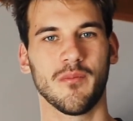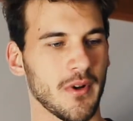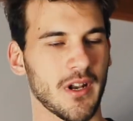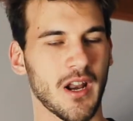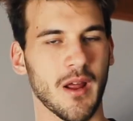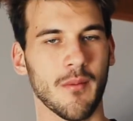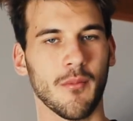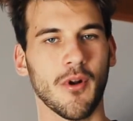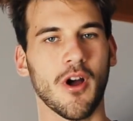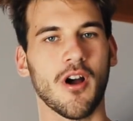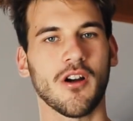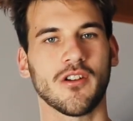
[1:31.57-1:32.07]
but
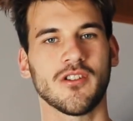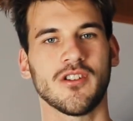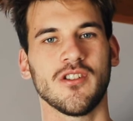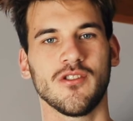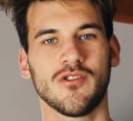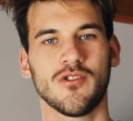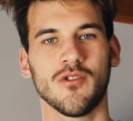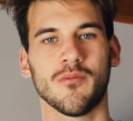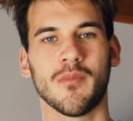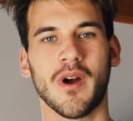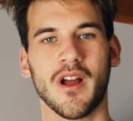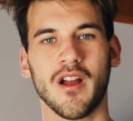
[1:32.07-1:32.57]
I'm locked
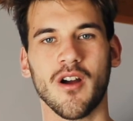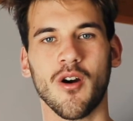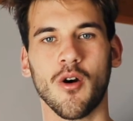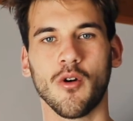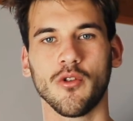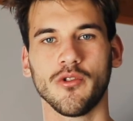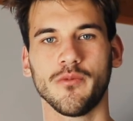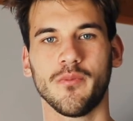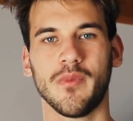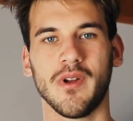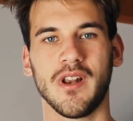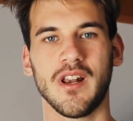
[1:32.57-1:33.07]
into my
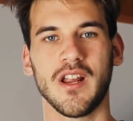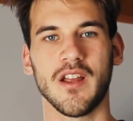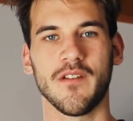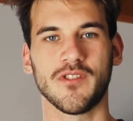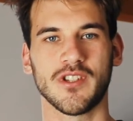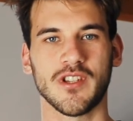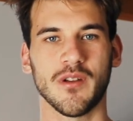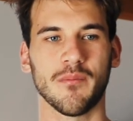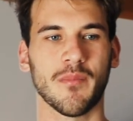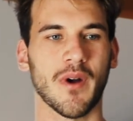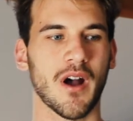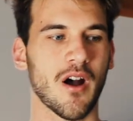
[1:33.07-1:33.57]
old
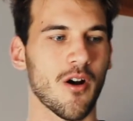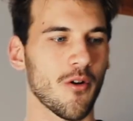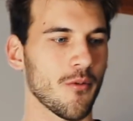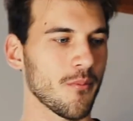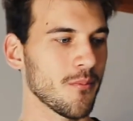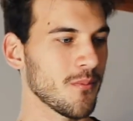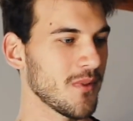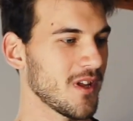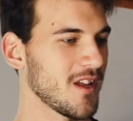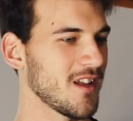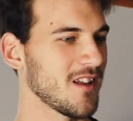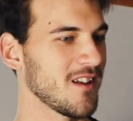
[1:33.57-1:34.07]
beliefs about
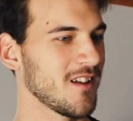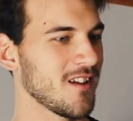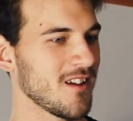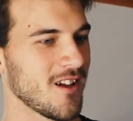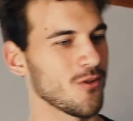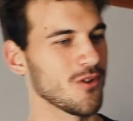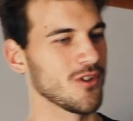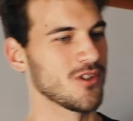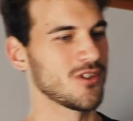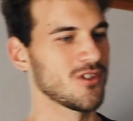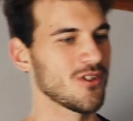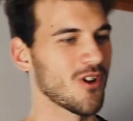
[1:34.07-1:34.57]
me
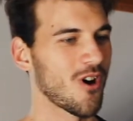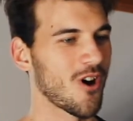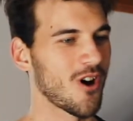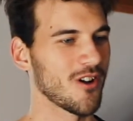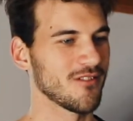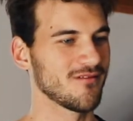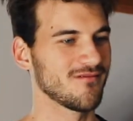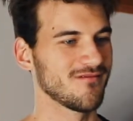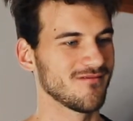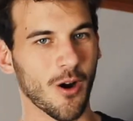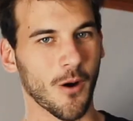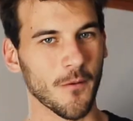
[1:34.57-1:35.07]
who is
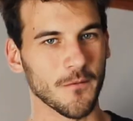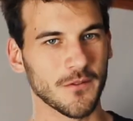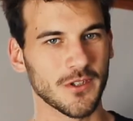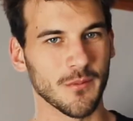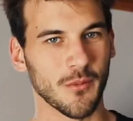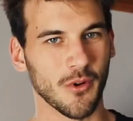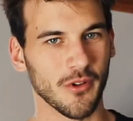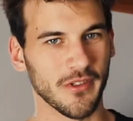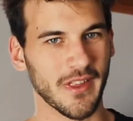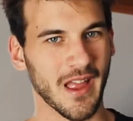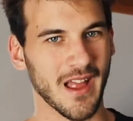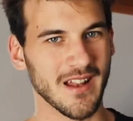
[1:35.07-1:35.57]
not
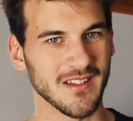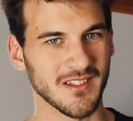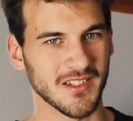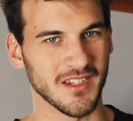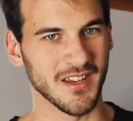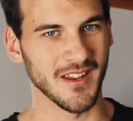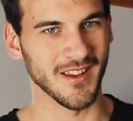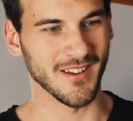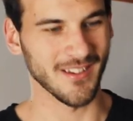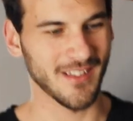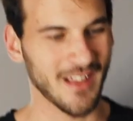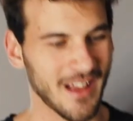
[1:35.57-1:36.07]
comfortable
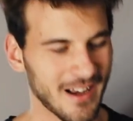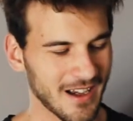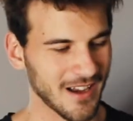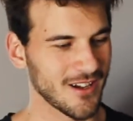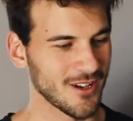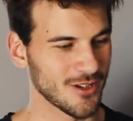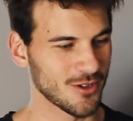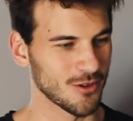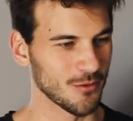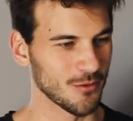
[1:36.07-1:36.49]
dancing, and I need